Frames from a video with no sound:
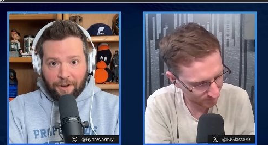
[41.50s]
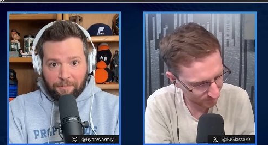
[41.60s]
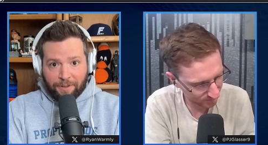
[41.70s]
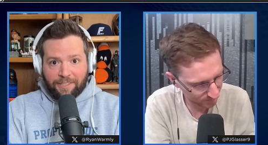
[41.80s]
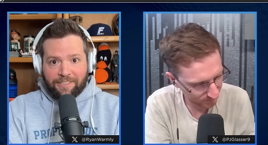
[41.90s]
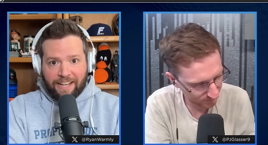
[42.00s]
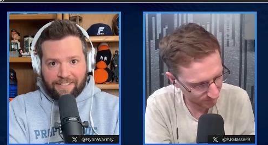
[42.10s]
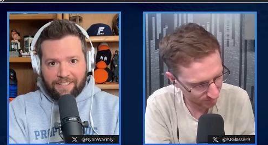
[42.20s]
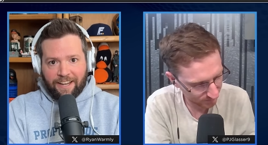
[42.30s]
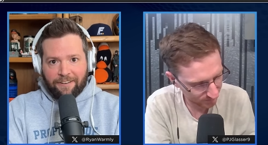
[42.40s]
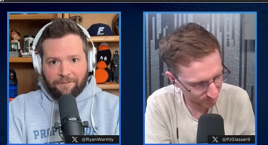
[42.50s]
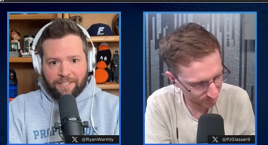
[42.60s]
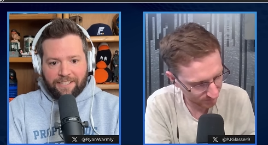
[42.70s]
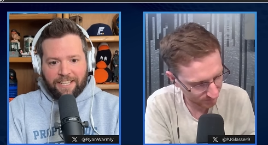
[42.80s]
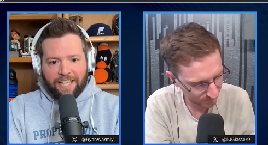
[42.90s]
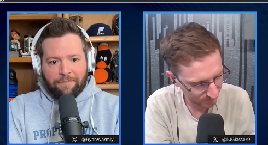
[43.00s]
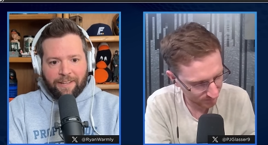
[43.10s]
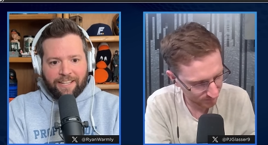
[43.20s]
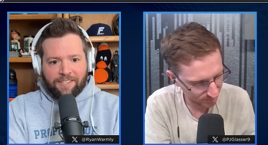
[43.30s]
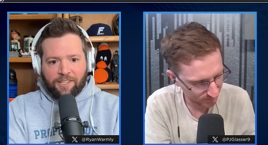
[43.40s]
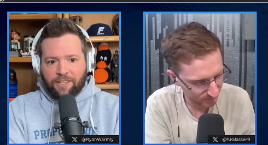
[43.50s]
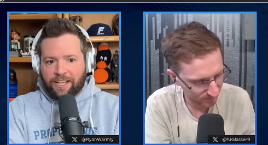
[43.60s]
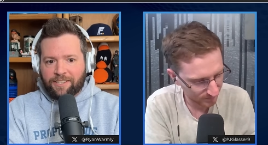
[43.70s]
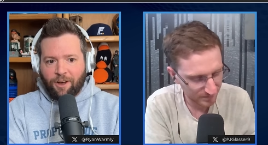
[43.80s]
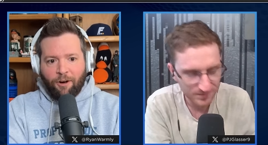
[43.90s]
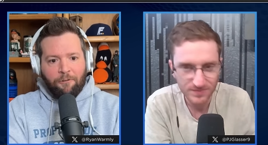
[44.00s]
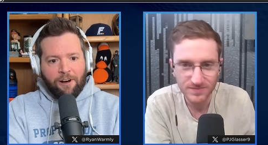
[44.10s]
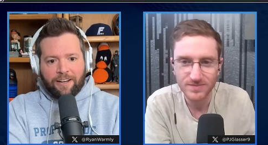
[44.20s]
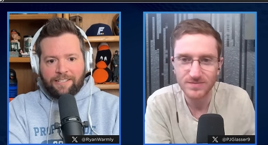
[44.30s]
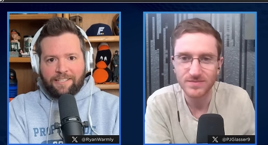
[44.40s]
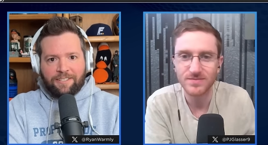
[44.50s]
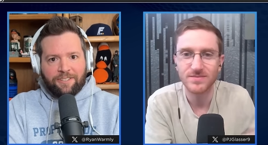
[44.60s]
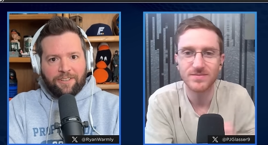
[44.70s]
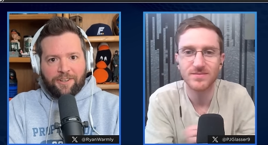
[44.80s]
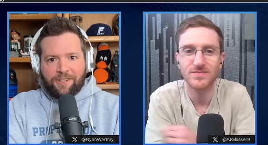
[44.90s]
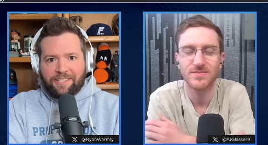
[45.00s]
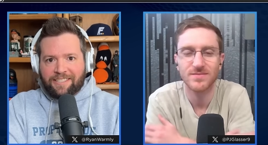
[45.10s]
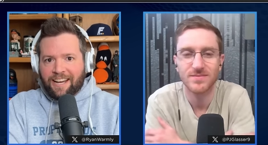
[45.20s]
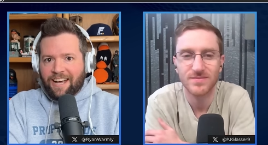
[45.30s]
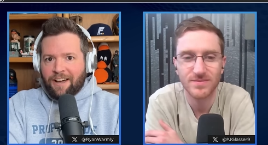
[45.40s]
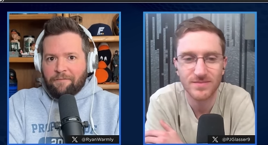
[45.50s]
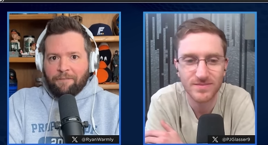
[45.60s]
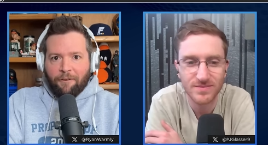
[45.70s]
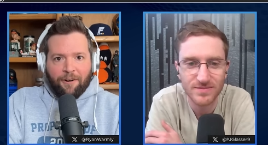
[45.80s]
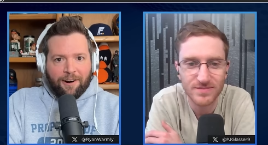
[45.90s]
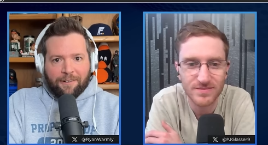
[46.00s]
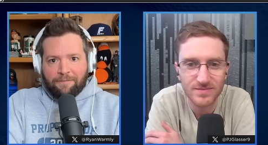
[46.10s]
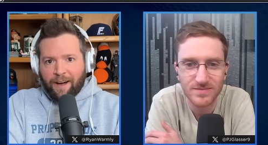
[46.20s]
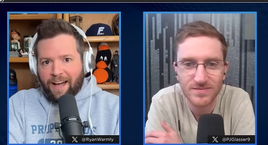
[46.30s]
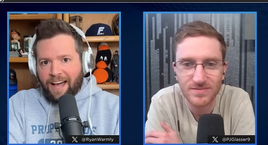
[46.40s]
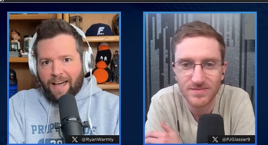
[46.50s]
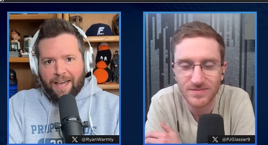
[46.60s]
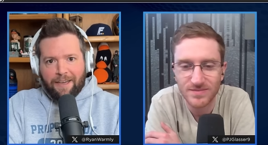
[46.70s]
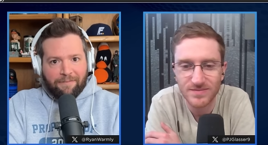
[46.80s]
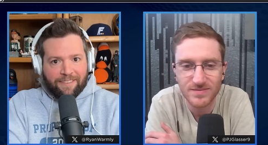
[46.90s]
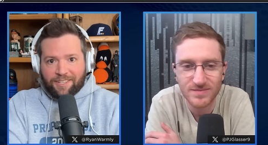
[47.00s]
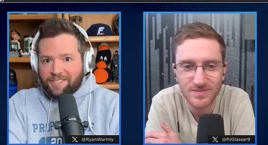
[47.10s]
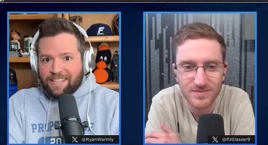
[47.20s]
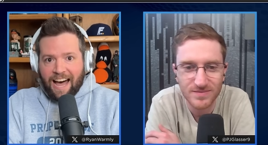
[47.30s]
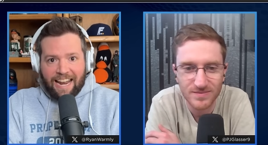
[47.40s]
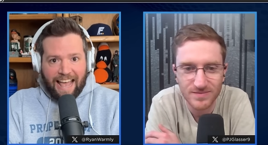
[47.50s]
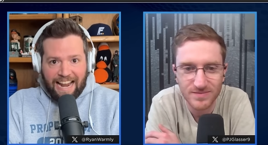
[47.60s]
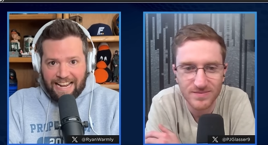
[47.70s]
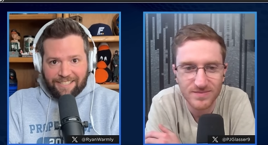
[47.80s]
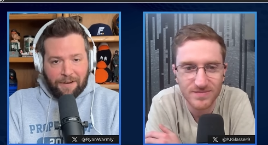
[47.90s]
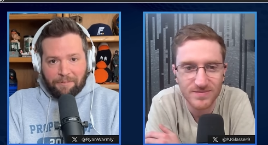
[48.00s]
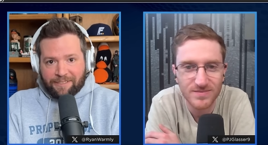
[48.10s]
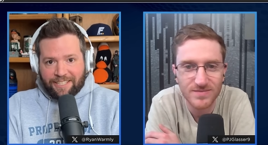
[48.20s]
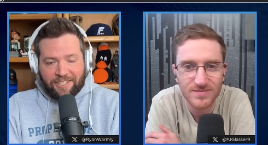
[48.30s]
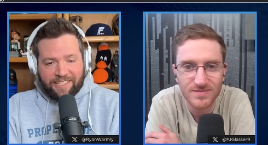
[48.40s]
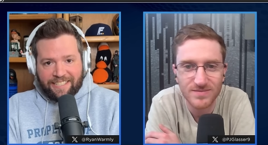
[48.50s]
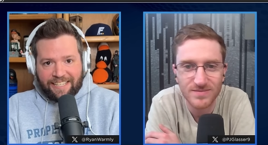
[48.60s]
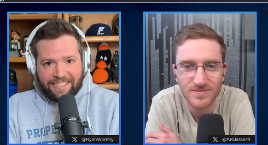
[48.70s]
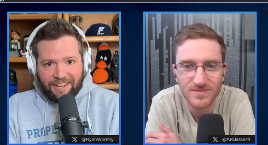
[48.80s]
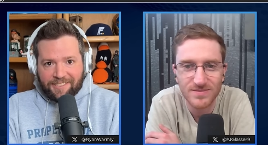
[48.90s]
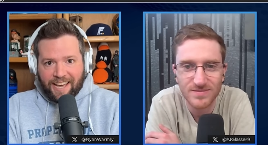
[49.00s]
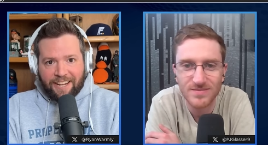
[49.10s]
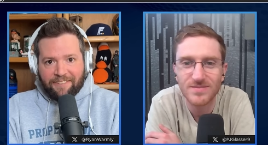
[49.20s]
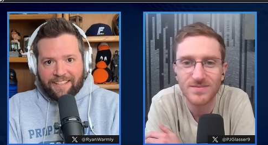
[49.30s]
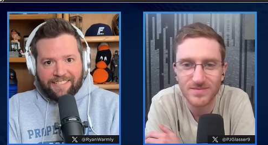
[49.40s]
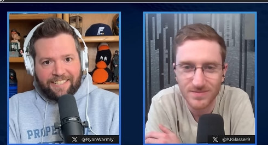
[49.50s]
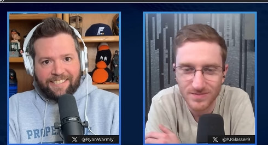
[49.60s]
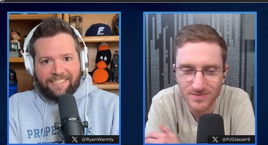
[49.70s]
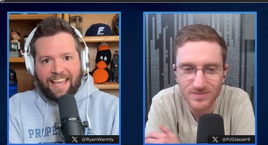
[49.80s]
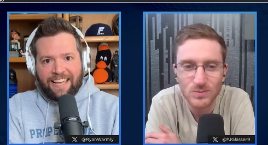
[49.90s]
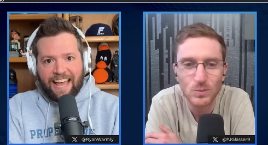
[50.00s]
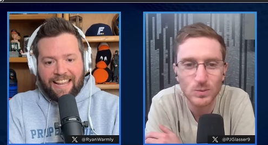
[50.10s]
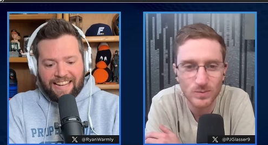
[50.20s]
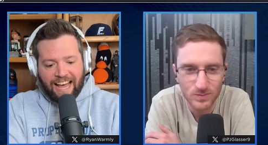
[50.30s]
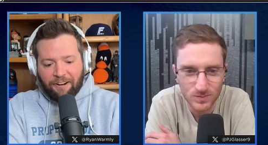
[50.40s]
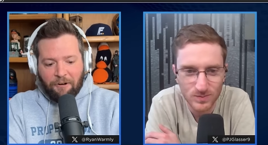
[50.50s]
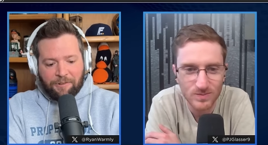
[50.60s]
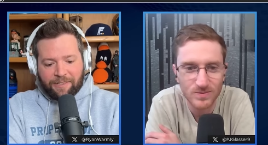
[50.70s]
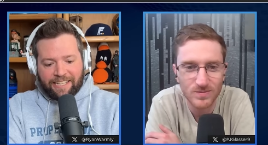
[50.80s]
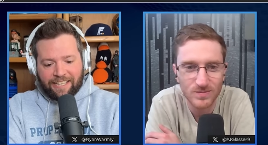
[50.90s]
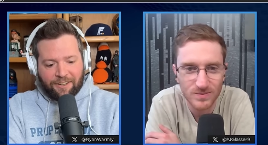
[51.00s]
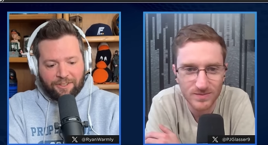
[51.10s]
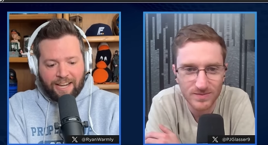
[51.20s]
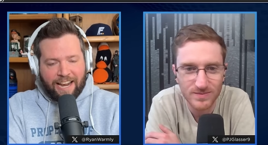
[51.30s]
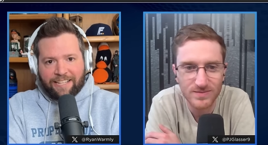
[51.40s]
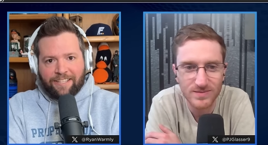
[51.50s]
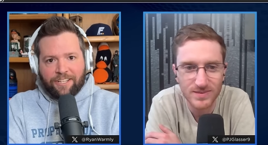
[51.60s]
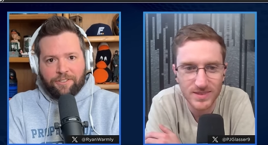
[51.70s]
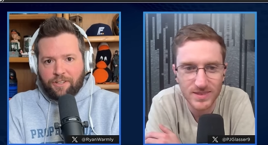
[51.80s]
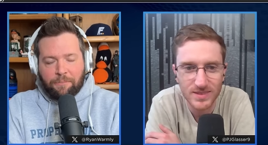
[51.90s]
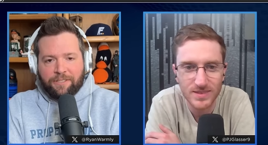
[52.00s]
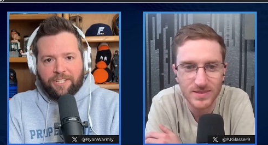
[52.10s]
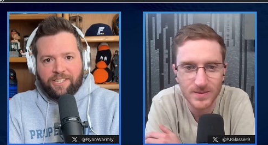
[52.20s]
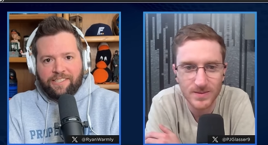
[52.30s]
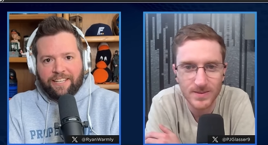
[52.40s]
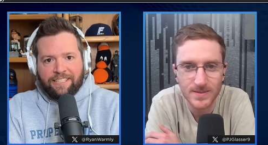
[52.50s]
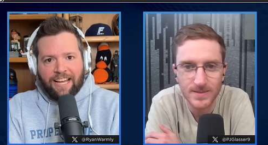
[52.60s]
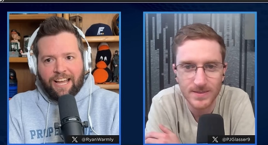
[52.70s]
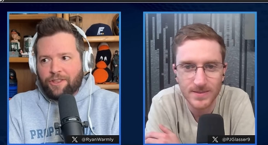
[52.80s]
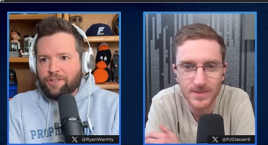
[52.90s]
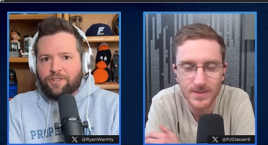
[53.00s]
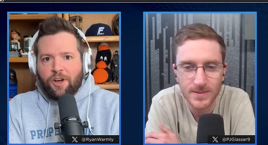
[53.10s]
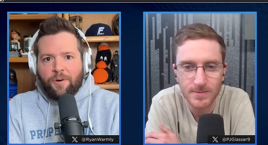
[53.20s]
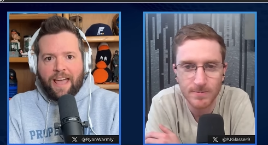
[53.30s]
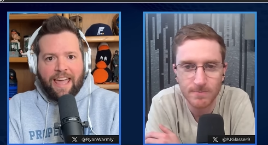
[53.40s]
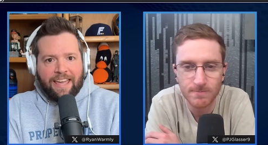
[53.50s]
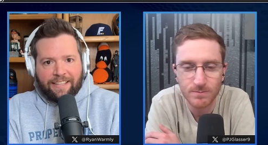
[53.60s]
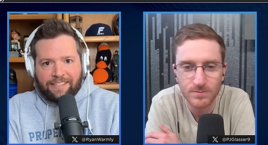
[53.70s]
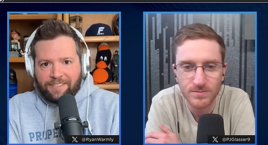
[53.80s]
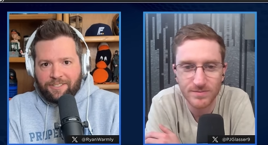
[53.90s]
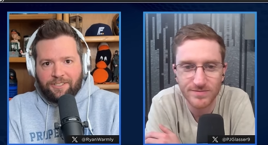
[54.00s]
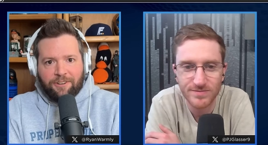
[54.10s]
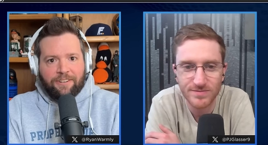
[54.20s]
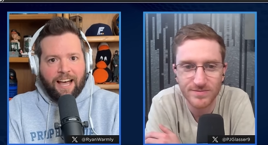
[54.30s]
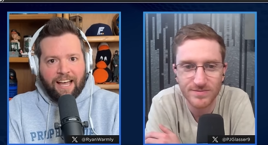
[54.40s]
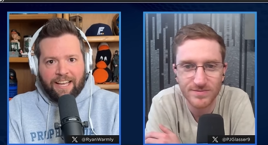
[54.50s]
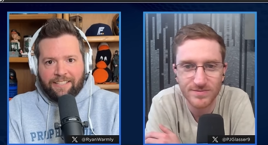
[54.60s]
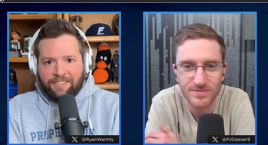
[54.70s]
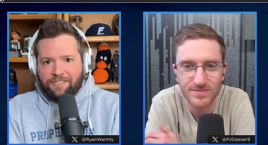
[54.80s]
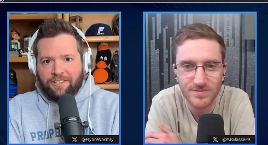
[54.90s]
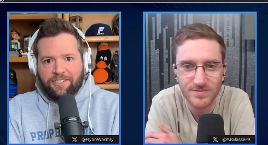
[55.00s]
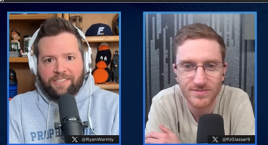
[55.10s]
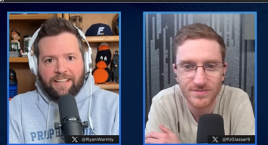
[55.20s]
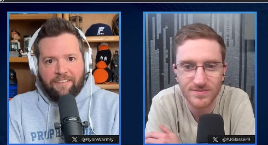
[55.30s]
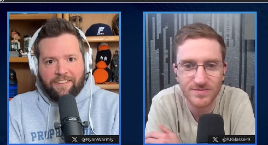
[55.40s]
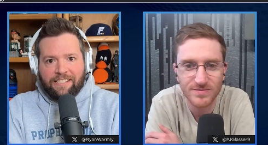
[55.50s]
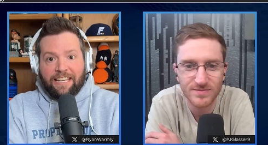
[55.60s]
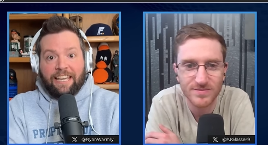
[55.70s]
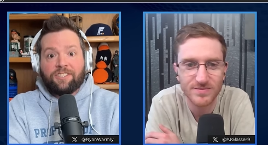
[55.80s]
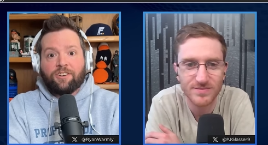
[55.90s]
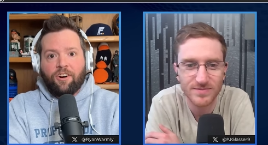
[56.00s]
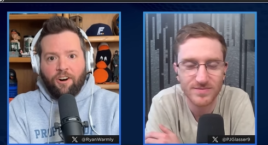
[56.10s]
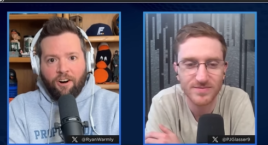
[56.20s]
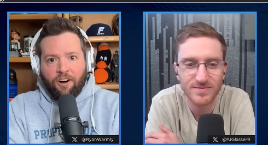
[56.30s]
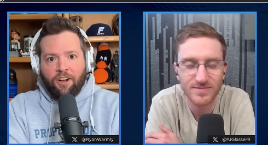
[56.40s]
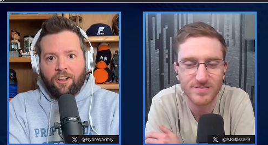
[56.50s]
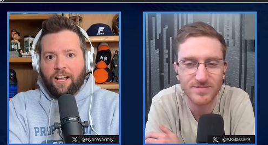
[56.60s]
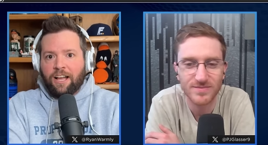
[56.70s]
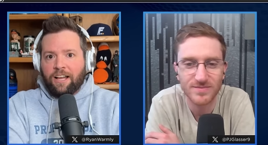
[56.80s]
Speaker 1: numbers next to every team, and it's all, it's all ones, it's twos, it's four, five. There's not any double-digit seeds outside of N C State. And not only are there not any double-digit seeds, there's no eights, there's no nines, there's no sevens. It's all